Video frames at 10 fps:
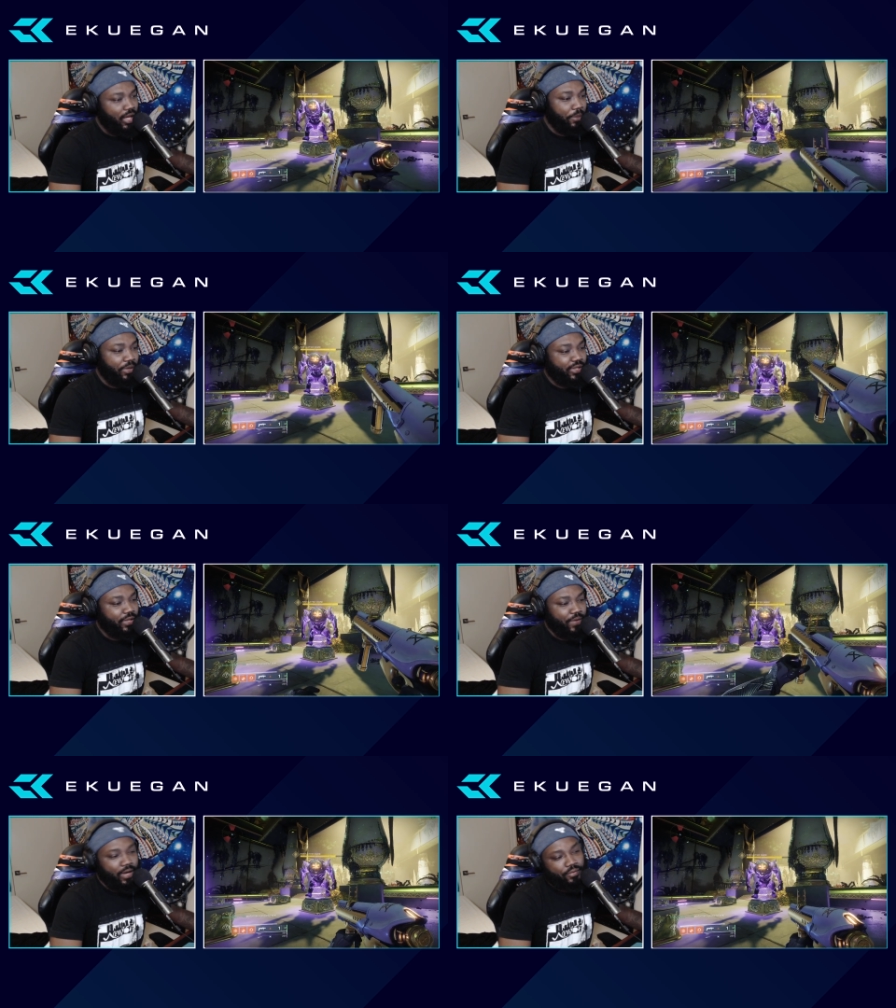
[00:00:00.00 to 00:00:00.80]
I'm going to see
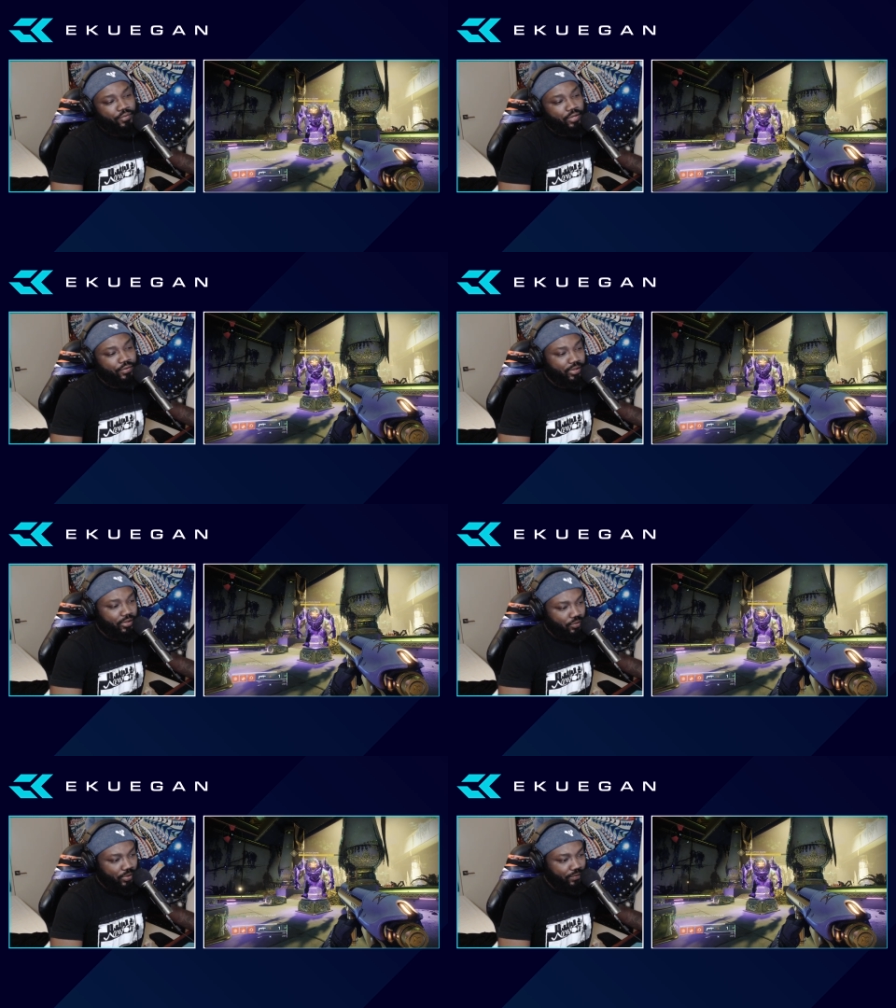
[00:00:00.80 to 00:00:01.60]
if I can recreate
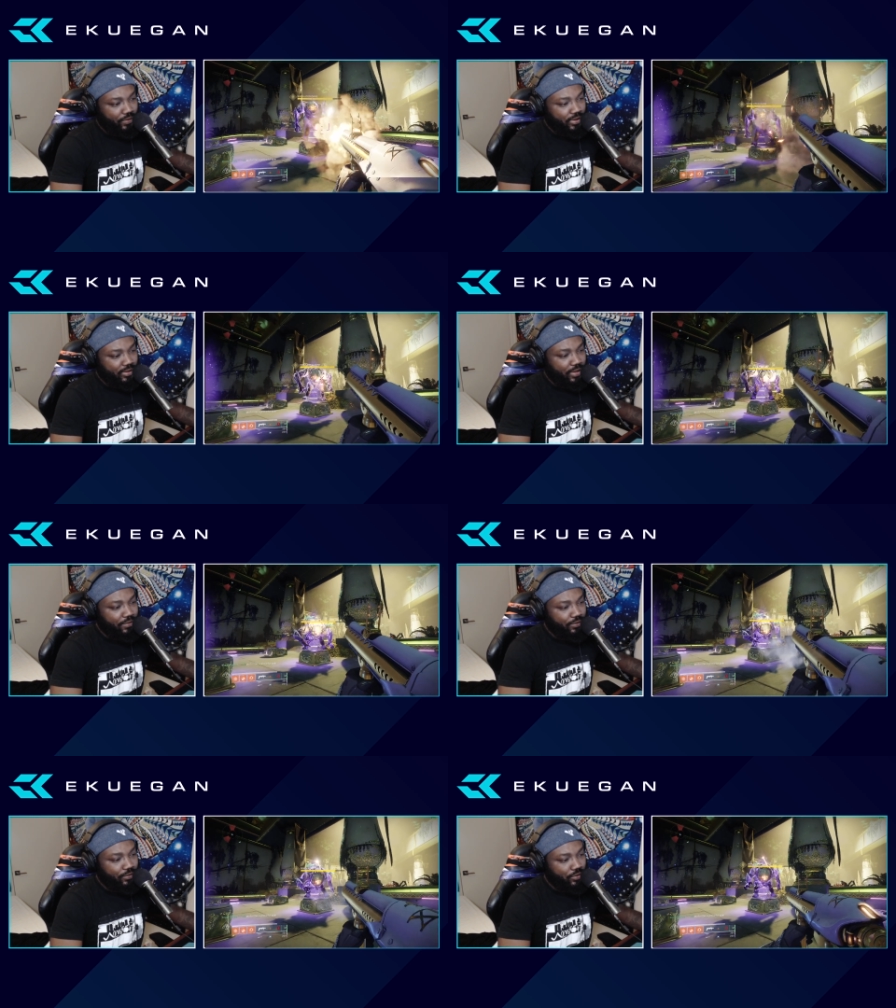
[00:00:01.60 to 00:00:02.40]
this
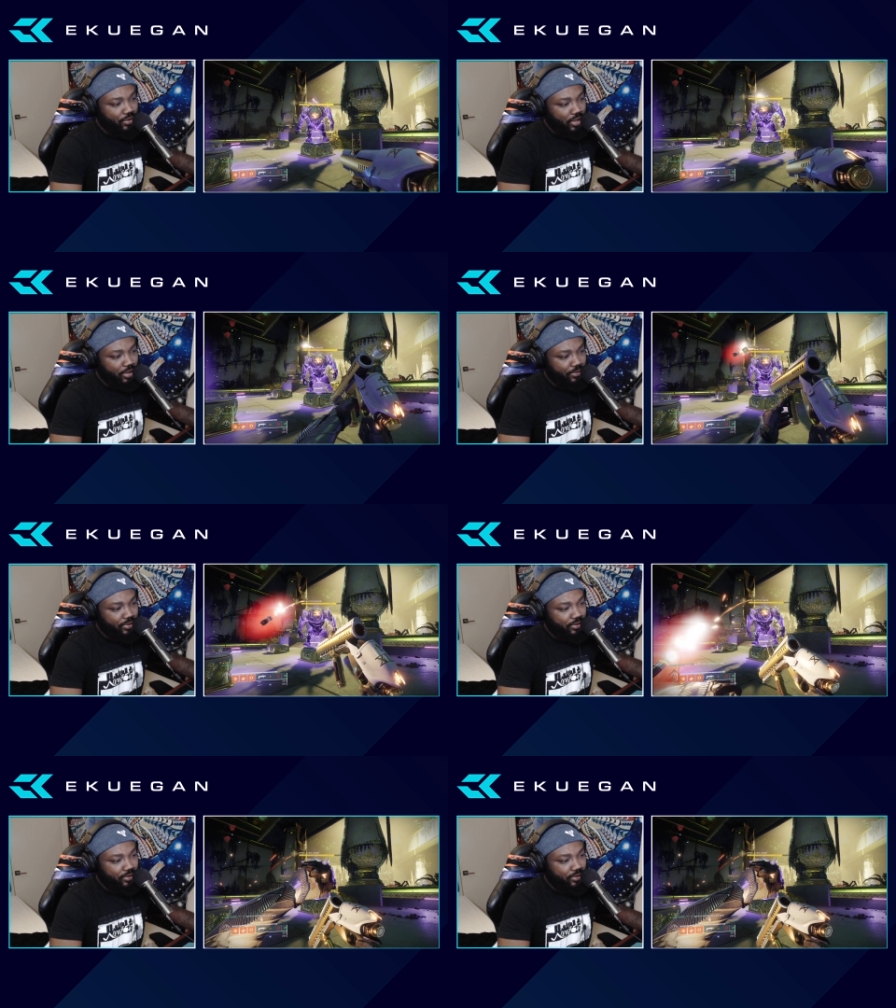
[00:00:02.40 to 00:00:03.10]
2057 a few times.